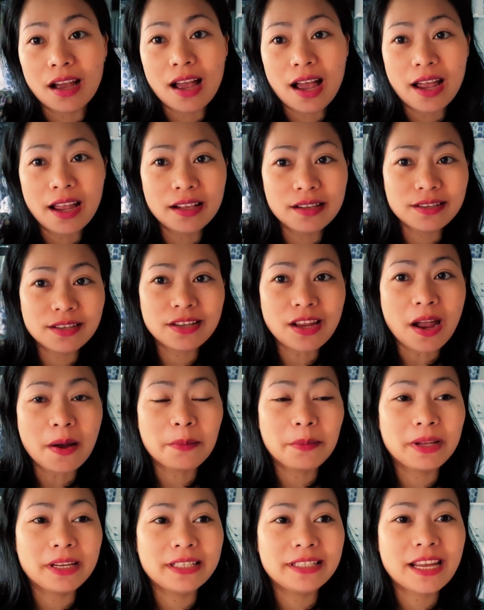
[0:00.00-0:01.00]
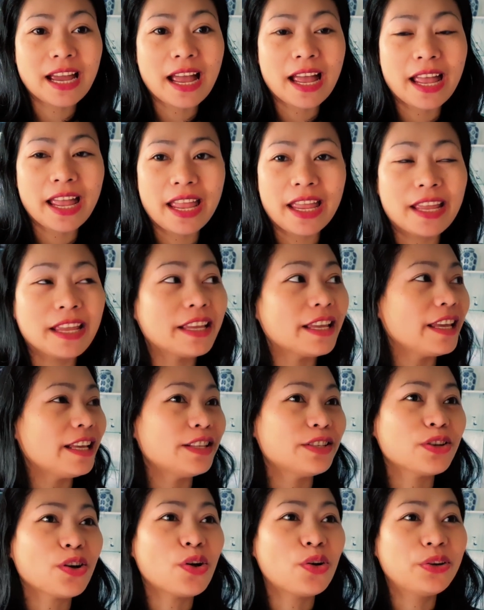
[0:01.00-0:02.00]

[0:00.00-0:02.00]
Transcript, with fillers: I'll start my day. It's